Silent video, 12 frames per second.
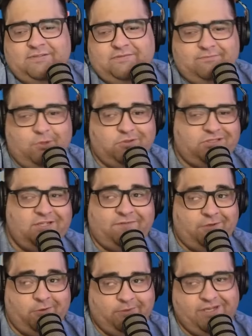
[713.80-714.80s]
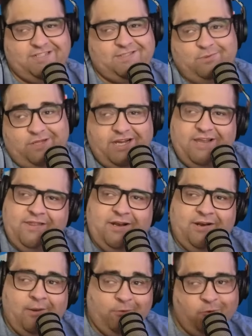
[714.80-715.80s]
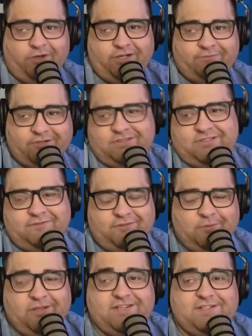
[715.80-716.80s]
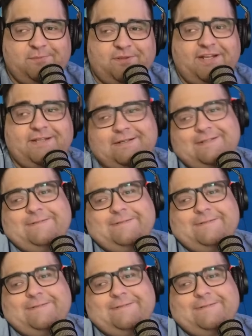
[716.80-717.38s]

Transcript: most difficult place to play and the number one most difficult place to play,